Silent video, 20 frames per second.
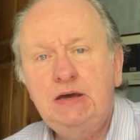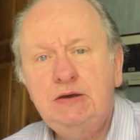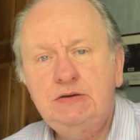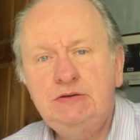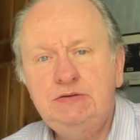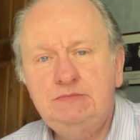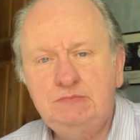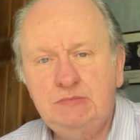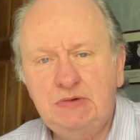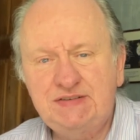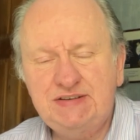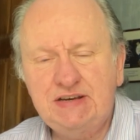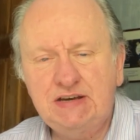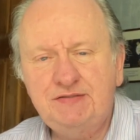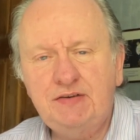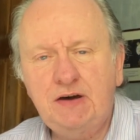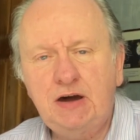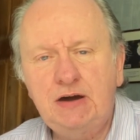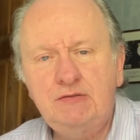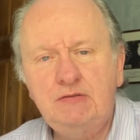
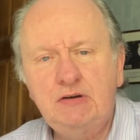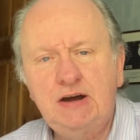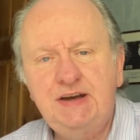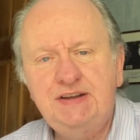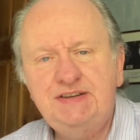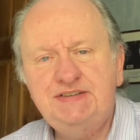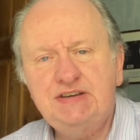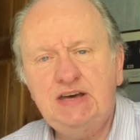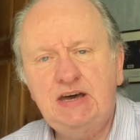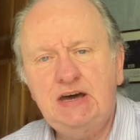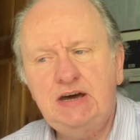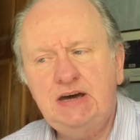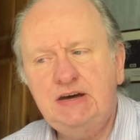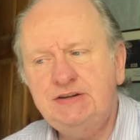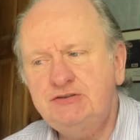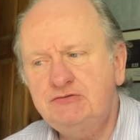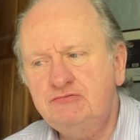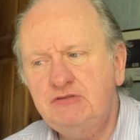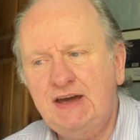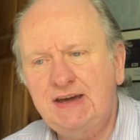Myself, I write
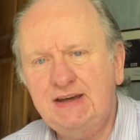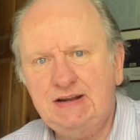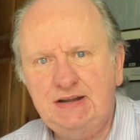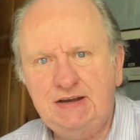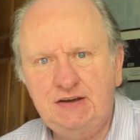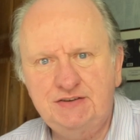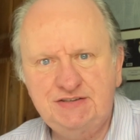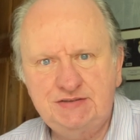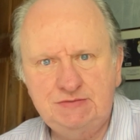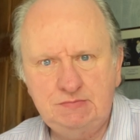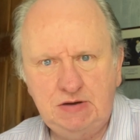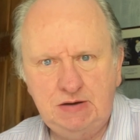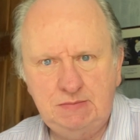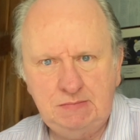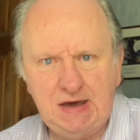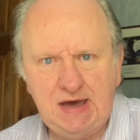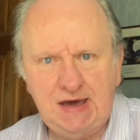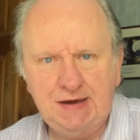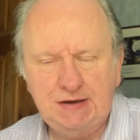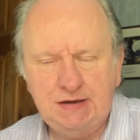directly onto my
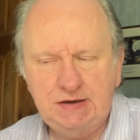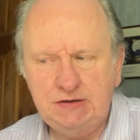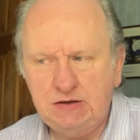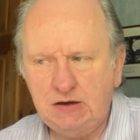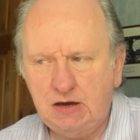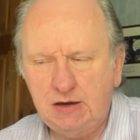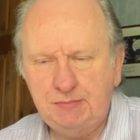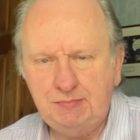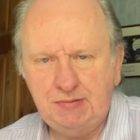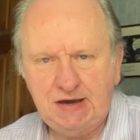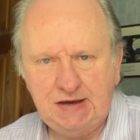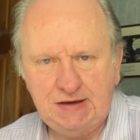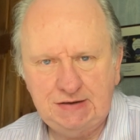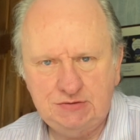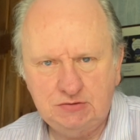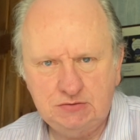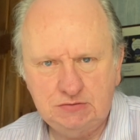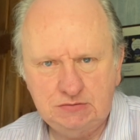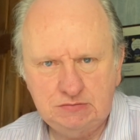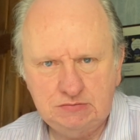Mac, iPad,
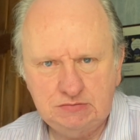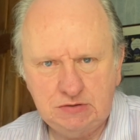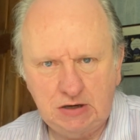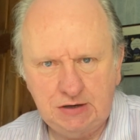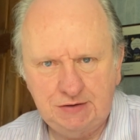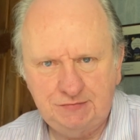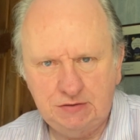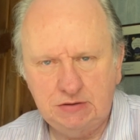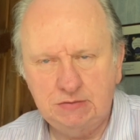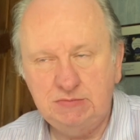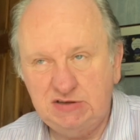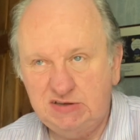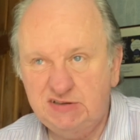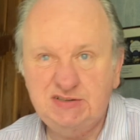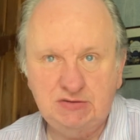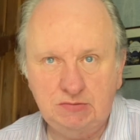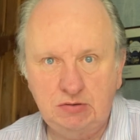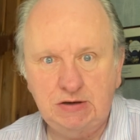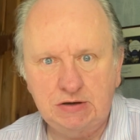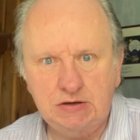or iPhone. I mean, it's
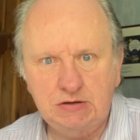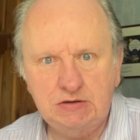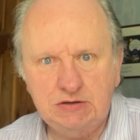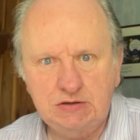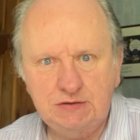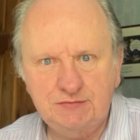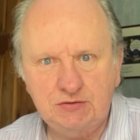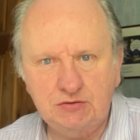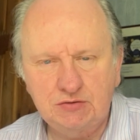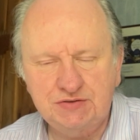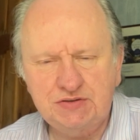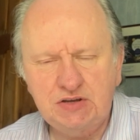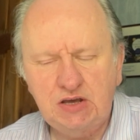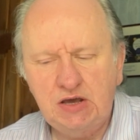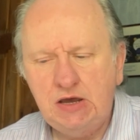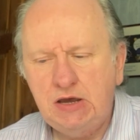quicker, of course,